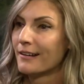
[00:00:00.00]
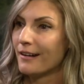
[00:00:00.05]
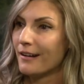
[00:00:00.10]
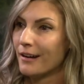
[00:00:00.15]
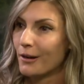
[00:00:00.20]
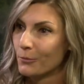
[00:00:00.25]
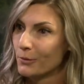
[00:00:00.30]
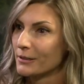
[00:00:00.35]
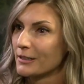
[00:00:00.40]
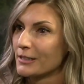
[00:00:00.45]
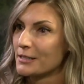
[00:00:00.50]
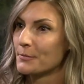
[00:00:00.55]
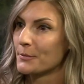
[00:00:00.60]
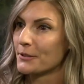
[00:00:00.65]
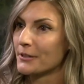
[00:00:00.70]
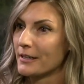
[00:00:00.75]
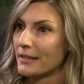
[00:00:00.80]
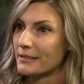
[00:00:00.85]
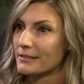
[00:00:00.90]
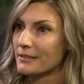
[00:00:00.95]
uh, will
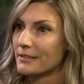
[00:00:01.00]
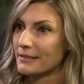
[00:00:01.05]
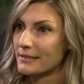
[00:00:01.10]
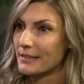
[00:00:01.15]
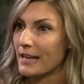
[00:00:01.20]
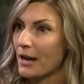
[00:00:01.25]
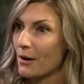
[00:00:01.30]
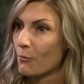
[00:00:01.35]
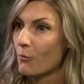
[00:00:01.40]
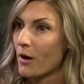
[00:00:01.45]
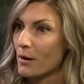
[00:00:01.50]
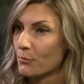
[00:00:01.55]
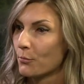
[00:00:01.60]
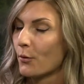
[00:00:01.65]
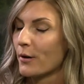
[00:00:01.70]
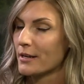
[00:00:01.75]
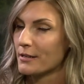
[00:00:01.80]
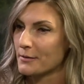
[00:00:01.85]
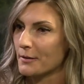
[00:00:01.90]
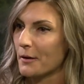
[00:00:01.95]
experience and at one
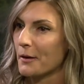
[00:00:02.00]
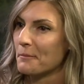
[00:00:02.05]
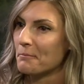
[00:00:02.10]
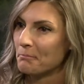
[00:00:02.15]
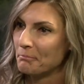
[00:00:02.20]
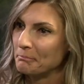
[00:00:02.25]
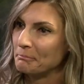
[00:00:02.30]
point in time.